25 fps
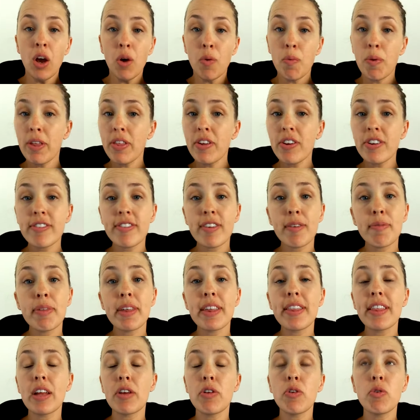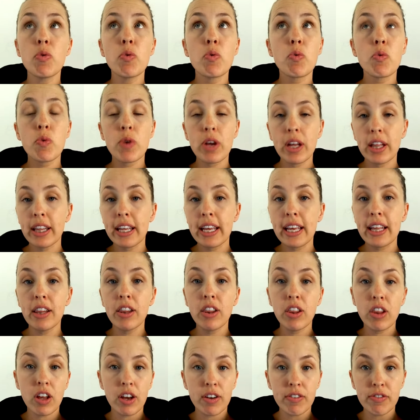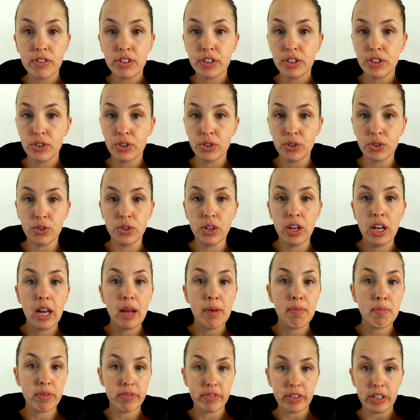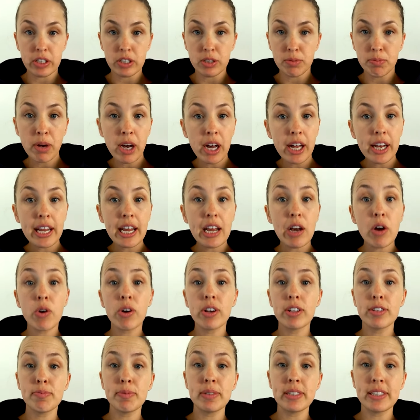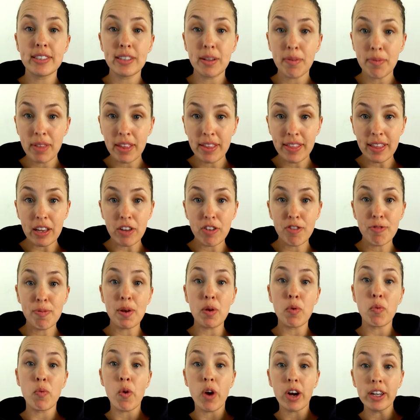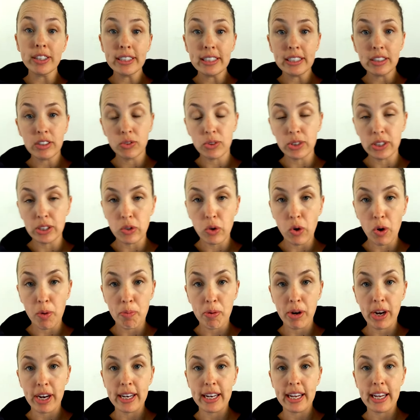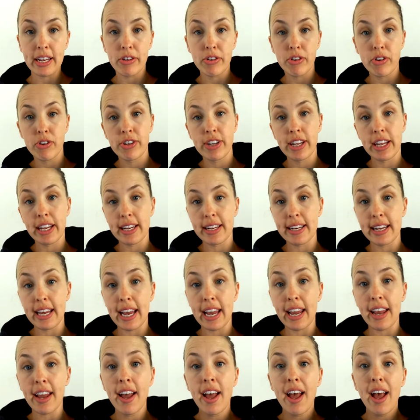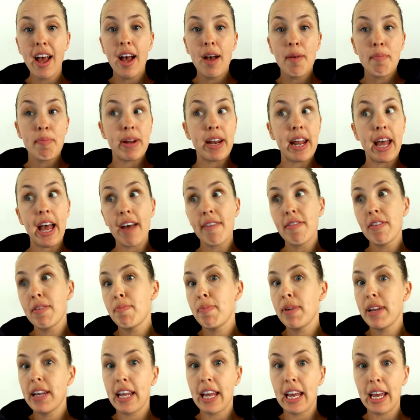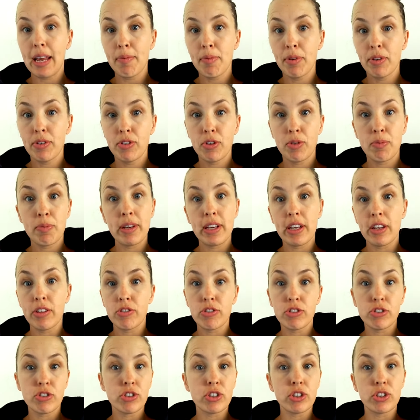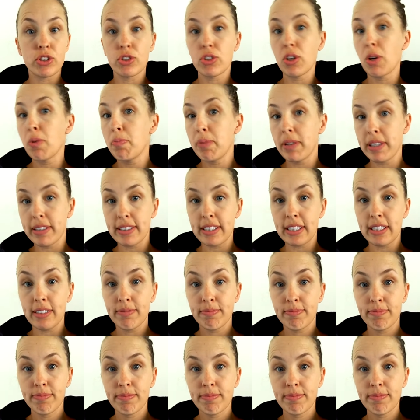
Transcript: Whether it's something that you really love to do, moving your body, or it's been something that you've been wanting to incorporate in your day-to-day but haven't been able to because you're just so busy.